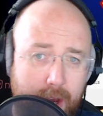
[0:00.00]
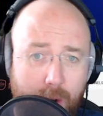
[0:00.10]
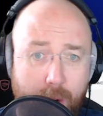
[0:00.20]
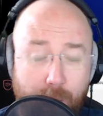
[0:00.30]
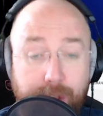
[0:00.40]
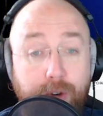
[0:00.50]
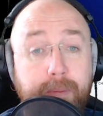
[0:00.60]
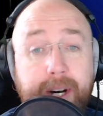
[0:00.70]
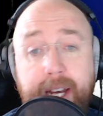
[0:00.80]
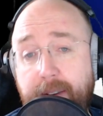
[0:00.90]
or with
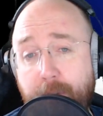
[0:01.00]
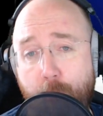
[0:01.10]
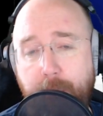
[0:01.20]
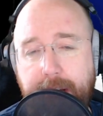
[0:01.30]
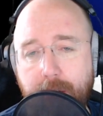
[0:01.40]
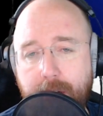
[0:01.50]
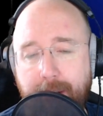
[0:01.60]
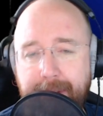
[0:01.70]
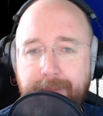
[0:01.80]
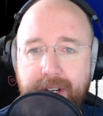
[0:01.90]
whom I have a weaker
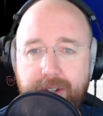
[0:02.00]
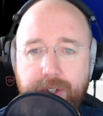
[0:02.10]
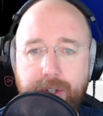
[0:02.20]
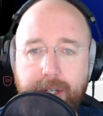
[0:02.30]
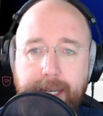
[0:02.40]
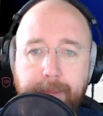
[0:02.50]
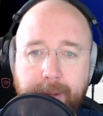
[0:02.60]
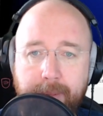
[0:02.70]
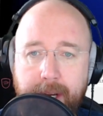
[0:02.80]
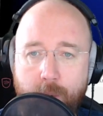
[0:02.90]
commitment to
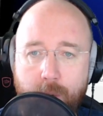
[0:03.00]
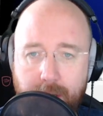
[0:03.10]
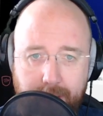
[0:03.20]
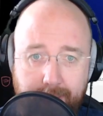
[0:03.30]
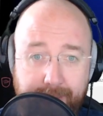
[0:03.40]
keeping my word.